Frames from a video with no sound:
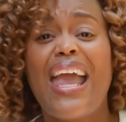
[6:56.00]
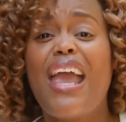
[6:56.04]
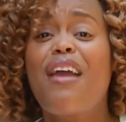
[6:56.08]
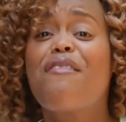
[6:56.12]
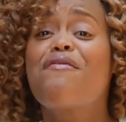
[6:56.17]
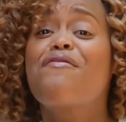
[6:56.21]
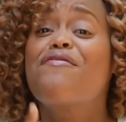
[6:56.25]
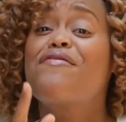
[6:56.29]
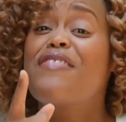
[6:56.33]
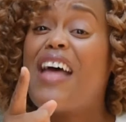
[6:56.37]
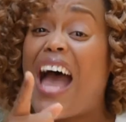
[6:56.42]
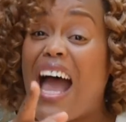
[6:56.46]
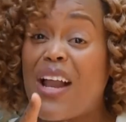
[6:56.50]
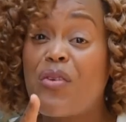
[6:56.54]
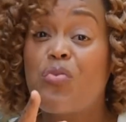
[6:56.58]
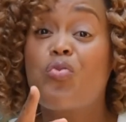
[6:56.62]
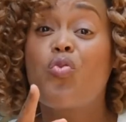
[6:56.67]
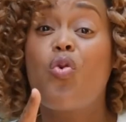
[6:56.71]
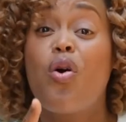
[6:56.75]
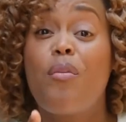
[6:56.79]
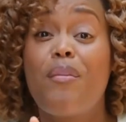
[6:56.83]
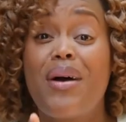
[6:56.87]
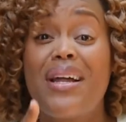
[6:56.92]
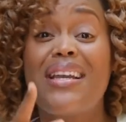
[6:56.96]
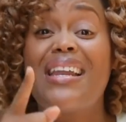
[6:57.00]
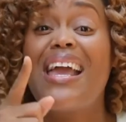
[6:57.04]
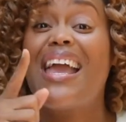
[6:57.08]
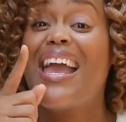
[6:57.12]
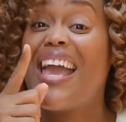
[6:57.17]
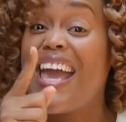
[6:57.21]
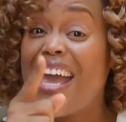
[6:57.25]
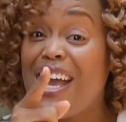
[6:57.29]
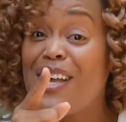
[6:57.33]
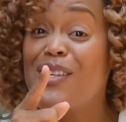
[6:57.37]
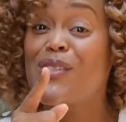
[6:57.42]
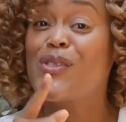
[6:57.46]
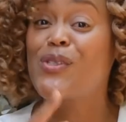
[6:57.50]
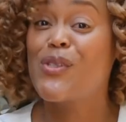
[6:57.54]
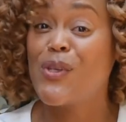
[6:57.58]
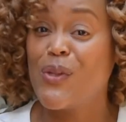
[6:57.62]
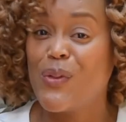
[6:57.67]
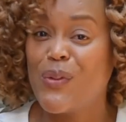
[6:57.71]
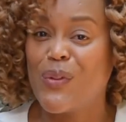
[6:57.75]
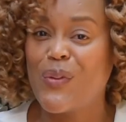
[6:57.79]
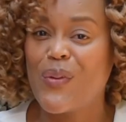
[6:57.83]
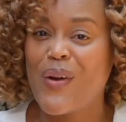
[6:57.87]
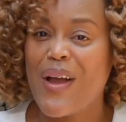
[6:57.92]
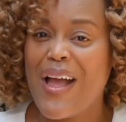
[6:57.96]
If that woman is
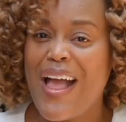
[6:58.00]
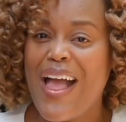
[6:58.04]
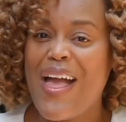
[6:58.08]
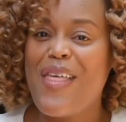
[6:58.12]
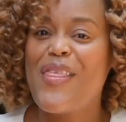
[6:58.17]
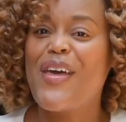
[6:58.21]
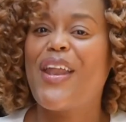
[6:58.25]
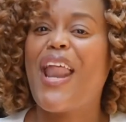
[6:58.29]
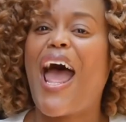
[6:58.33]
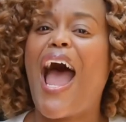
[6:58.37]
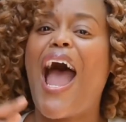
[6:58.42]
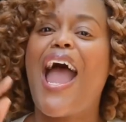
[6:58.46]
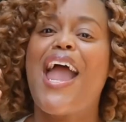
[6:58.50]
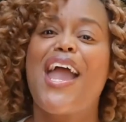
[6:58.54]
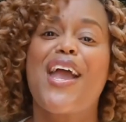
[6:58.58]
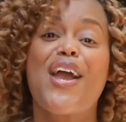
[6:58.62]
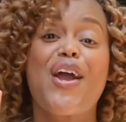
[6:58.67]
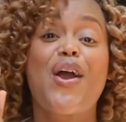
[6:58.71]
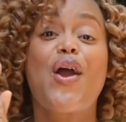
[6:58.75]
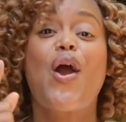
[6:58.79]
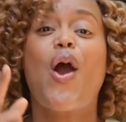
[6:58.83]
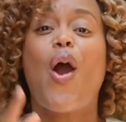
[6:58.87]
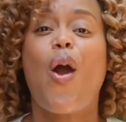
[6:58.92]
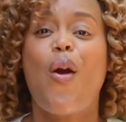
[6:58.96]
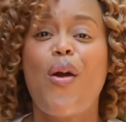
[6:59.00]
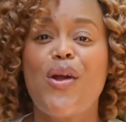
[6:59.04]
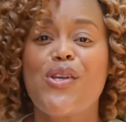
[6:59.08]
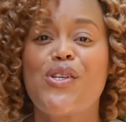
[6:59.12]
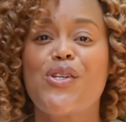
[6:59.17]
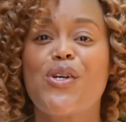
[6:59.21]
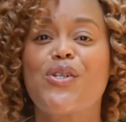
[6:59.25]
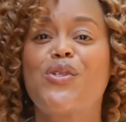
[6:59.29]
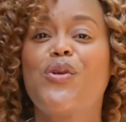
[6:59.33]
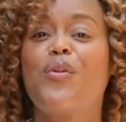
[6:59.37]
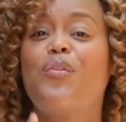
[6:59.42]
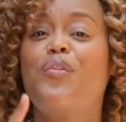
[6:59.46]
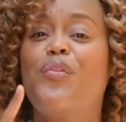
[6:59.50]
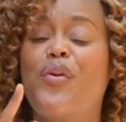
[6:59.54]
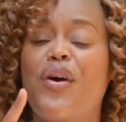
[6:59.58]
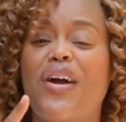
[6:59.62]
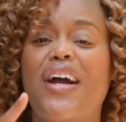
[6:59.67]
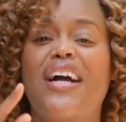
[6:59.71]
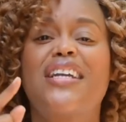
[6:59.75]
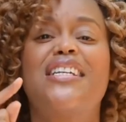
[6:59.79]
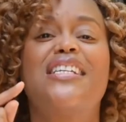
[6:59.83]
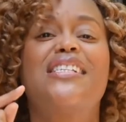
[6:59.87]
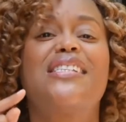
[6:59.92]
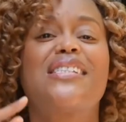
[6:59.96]
you, then I encourage you to
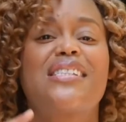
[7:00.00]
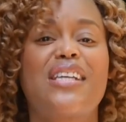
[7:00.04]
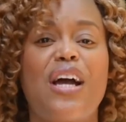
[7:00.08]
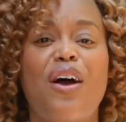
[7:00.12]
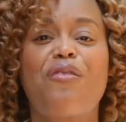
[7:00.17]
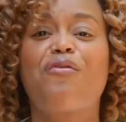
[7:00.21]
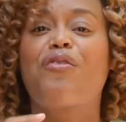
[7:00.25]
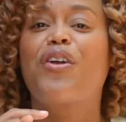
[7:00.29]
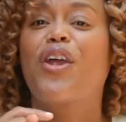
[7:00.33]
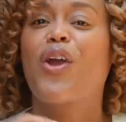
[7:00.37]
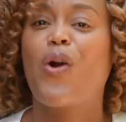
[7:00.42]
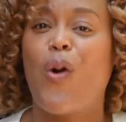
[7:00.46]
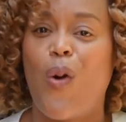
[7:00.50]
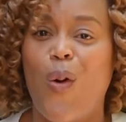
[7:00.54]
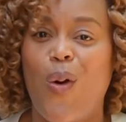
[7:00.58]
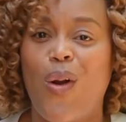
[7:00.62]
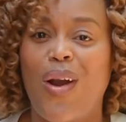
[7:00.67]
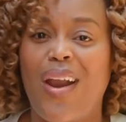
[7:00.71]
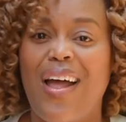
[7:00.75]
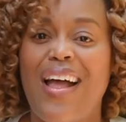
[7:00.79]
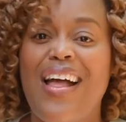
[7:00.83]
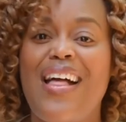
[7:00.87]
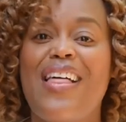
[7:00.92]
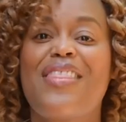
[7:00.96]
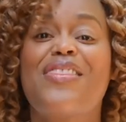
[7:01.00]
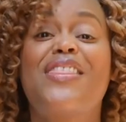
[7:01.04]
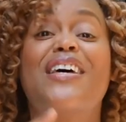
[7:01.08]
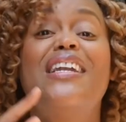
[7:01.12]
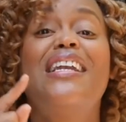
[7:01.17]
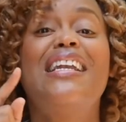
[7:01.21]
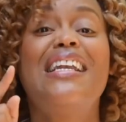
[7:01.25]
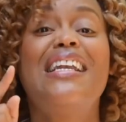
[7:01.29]
book a discovery call. The